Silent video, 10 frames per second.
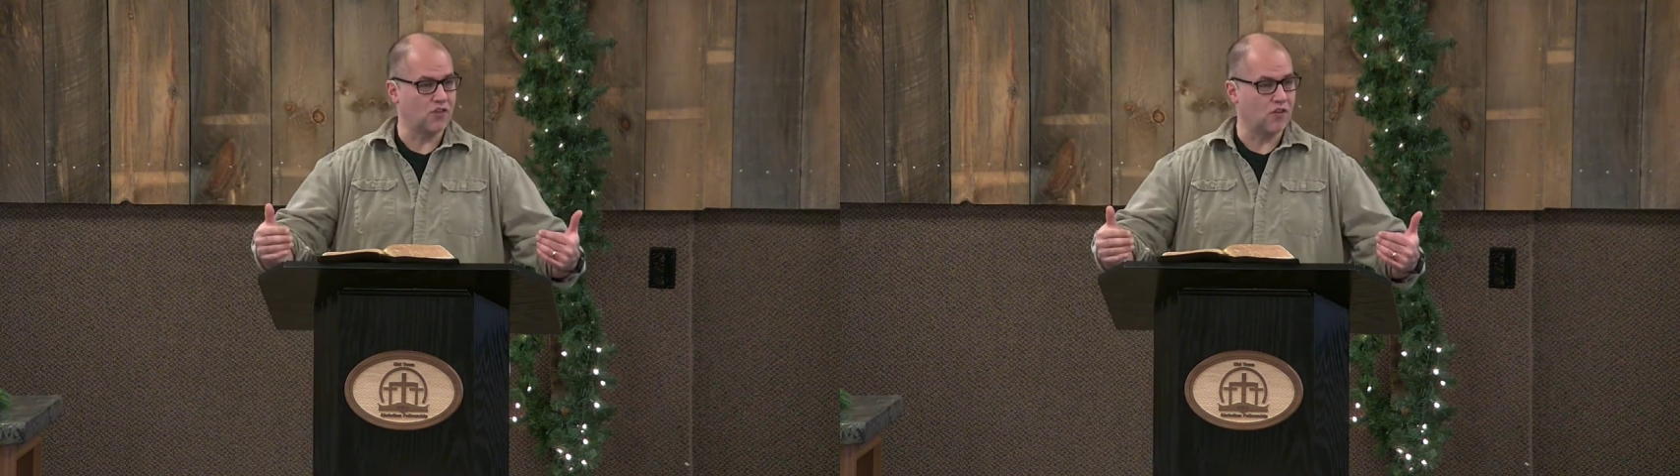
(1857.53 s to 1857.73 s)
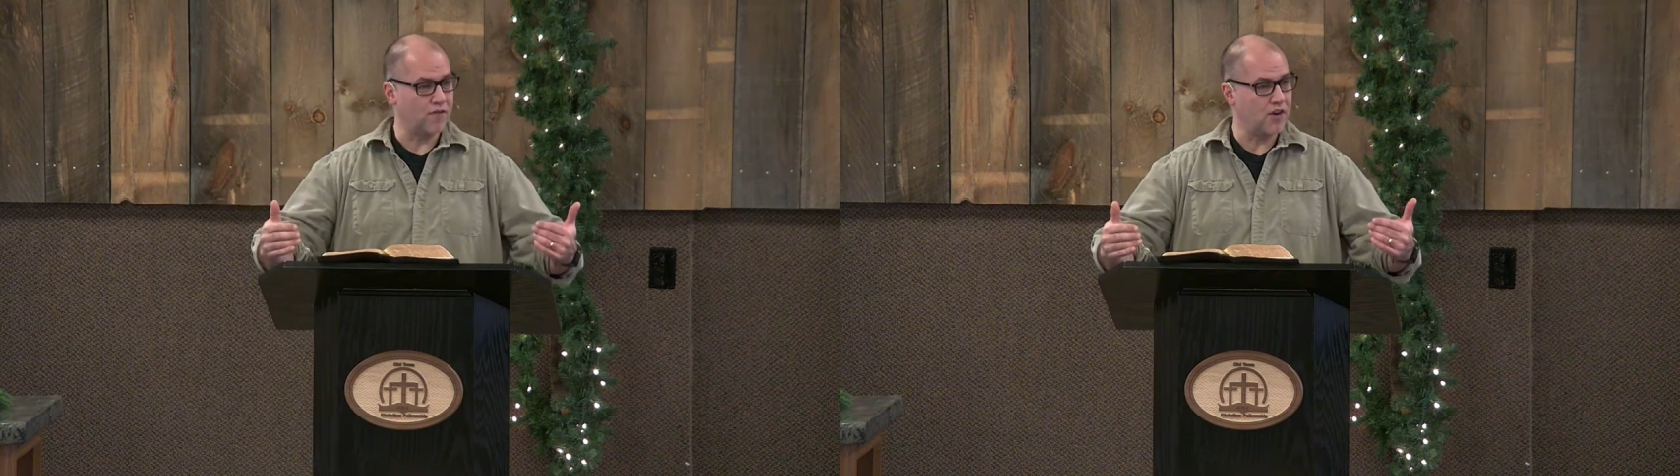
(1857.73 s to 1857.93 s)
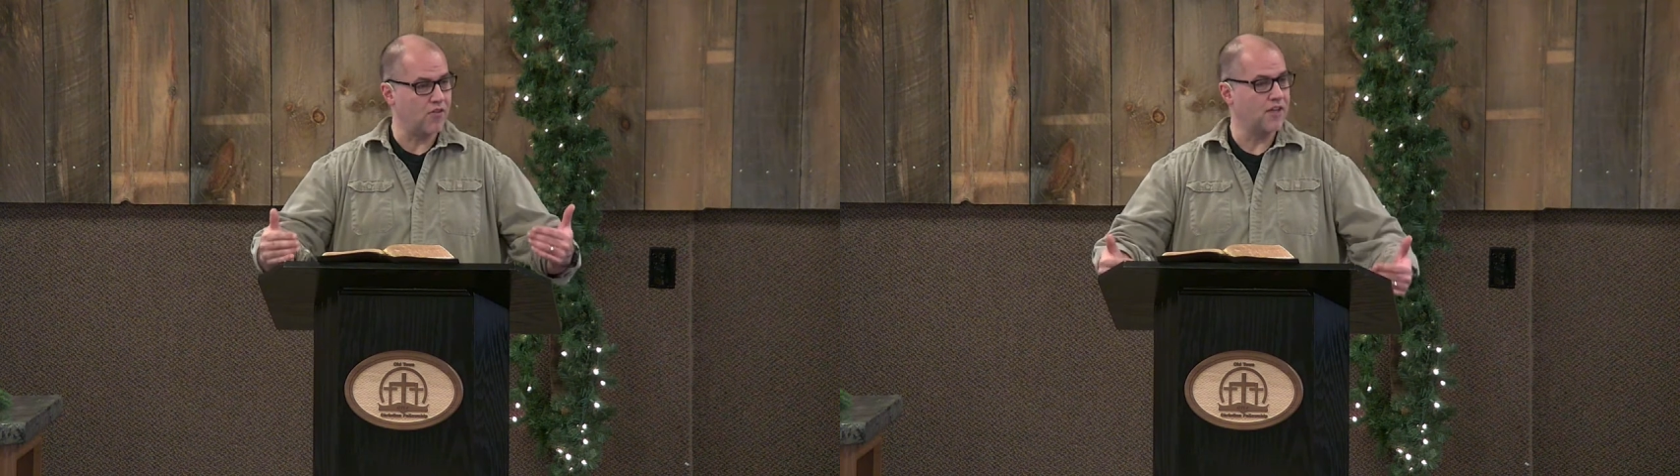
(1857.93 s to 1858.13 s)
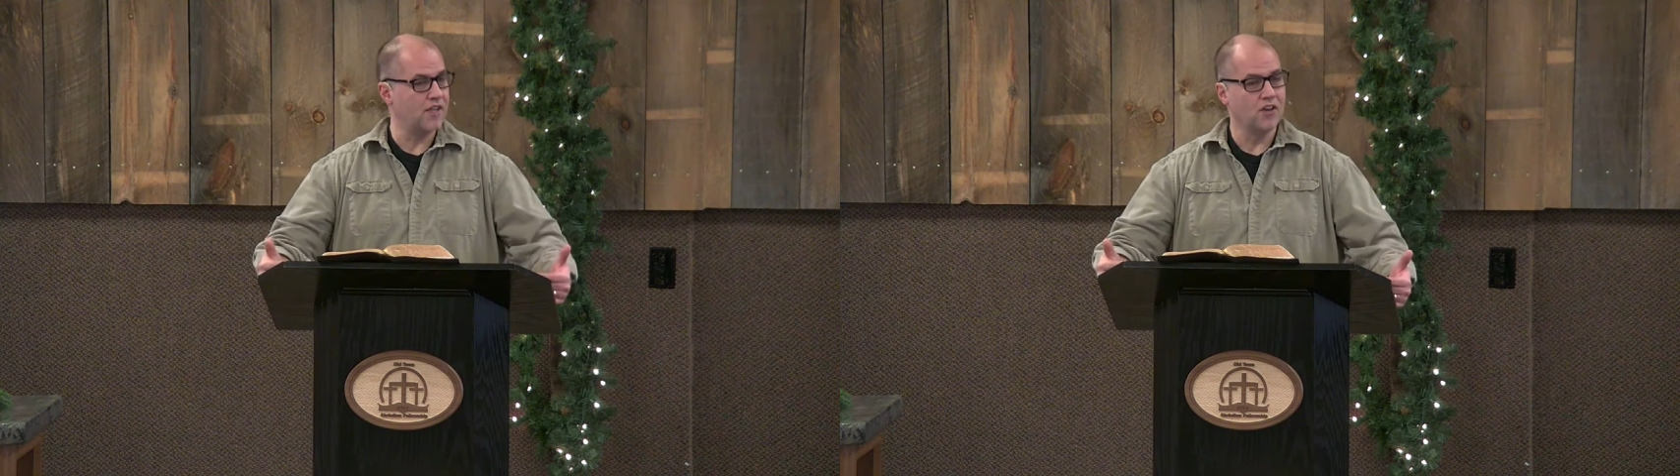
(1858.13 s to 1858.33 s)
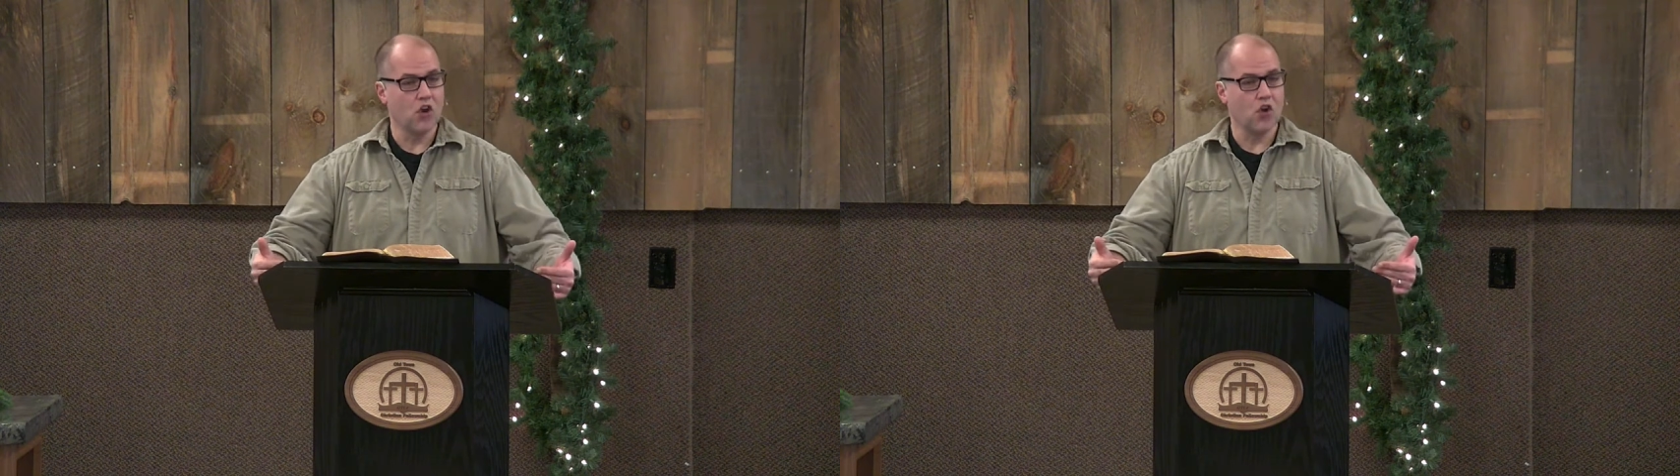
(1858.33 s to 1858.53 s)
are very
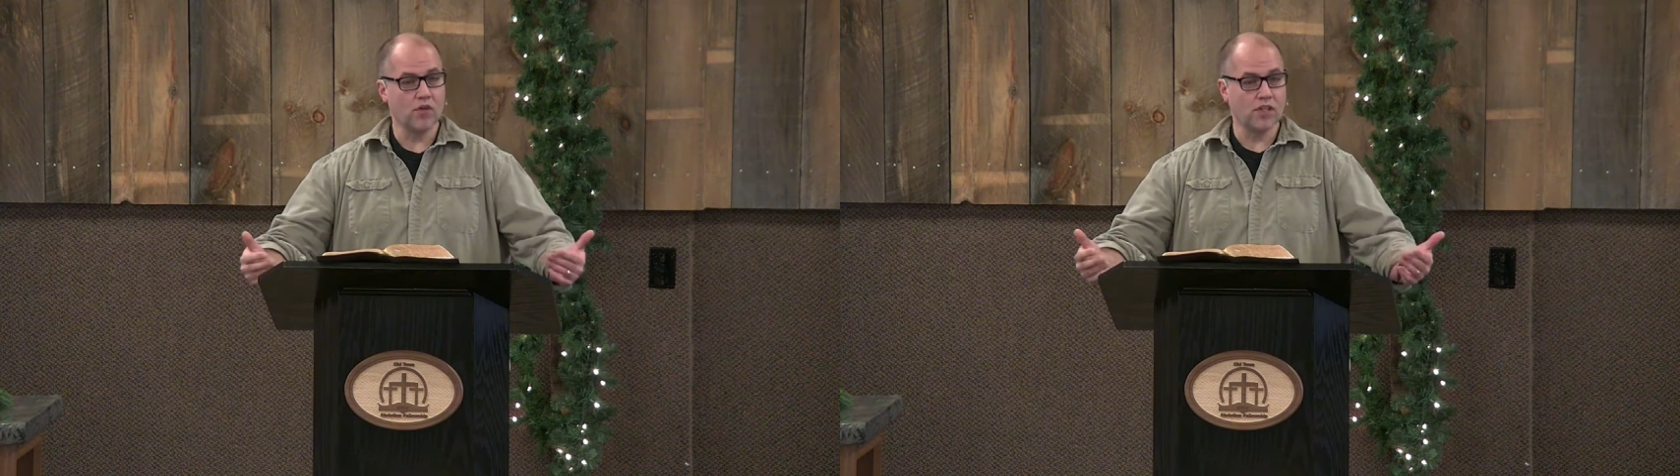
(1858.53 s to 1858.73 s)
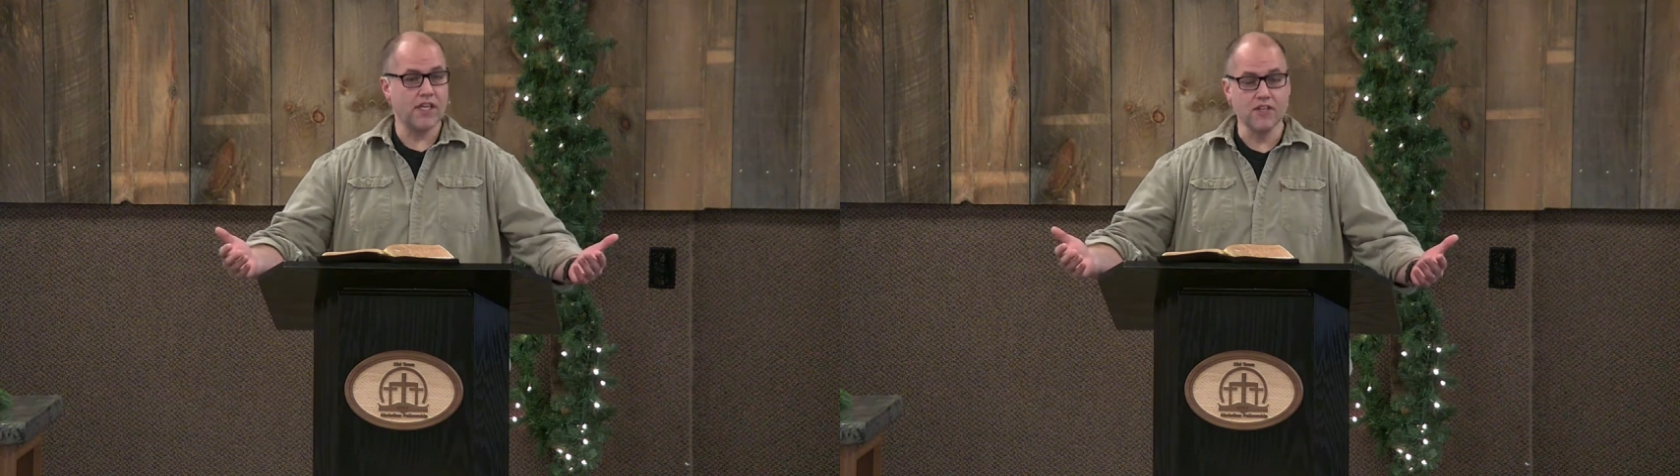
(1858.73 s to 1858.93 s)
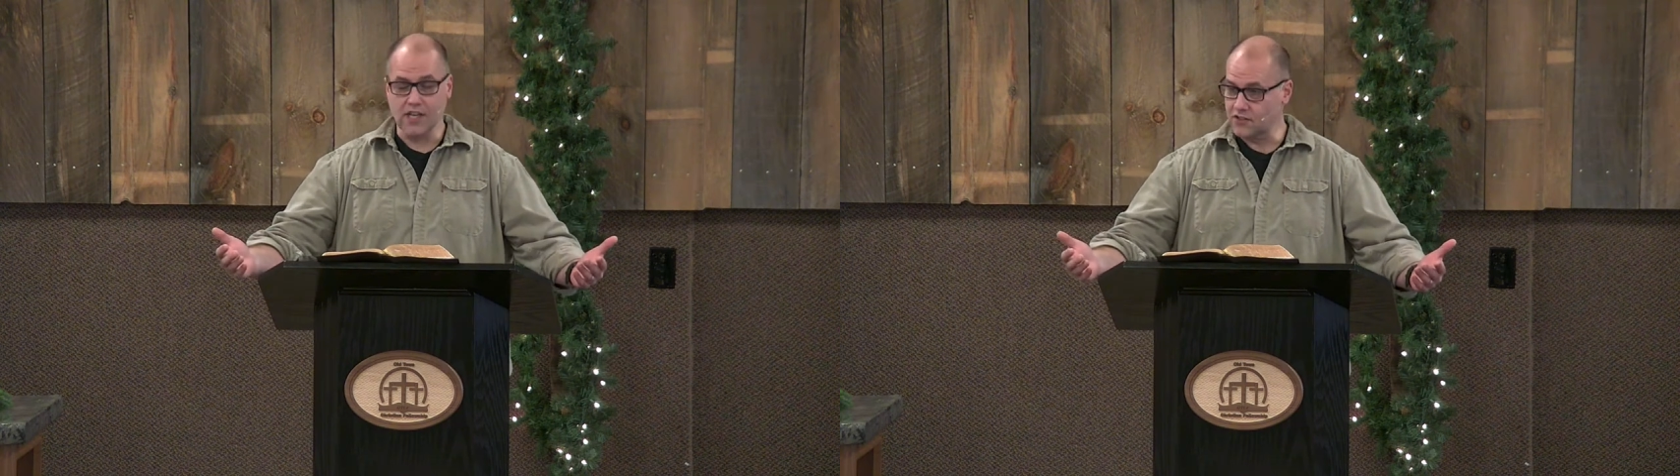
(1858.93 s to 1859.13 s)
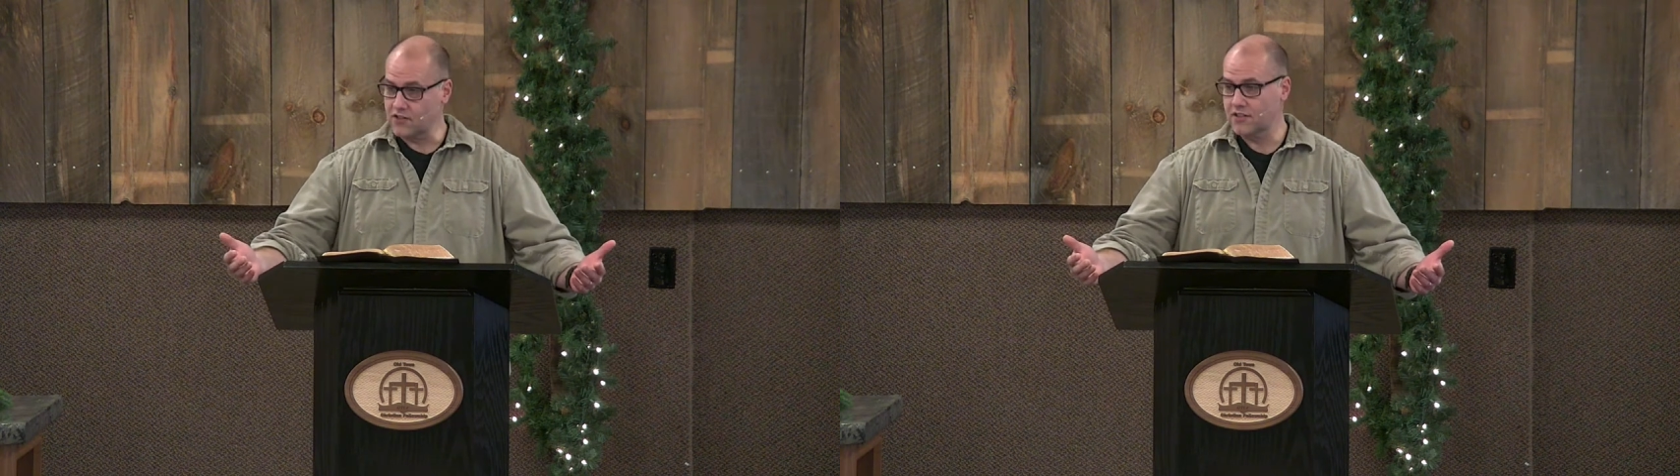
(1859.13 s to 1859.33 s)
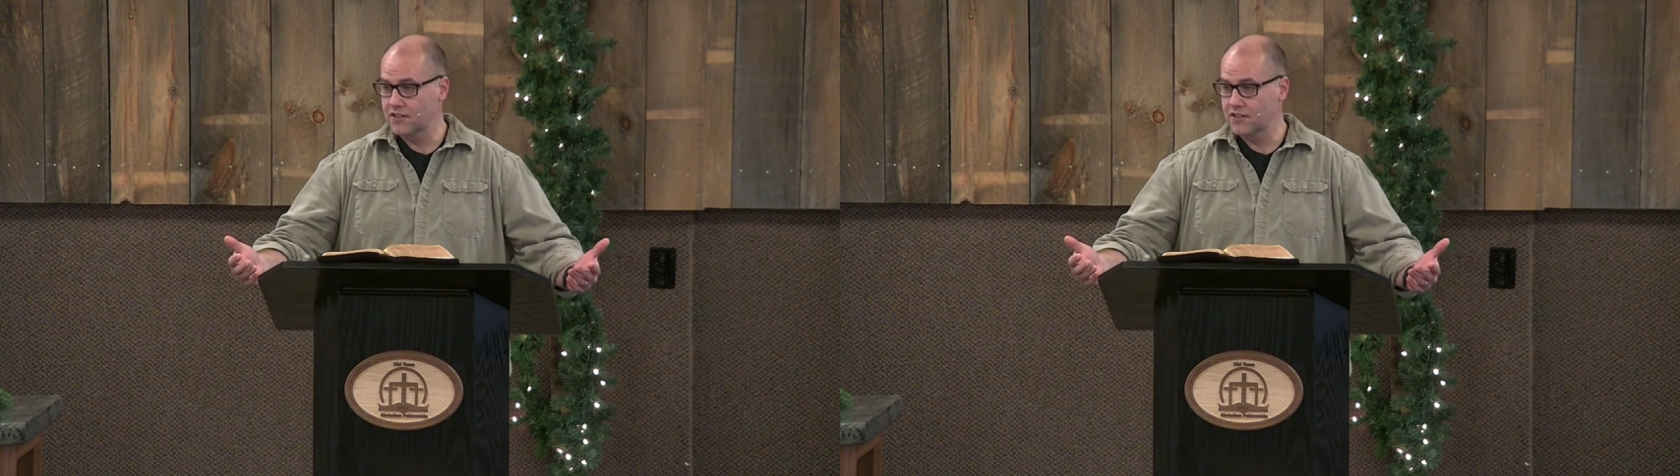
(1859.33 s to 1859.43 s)
religious."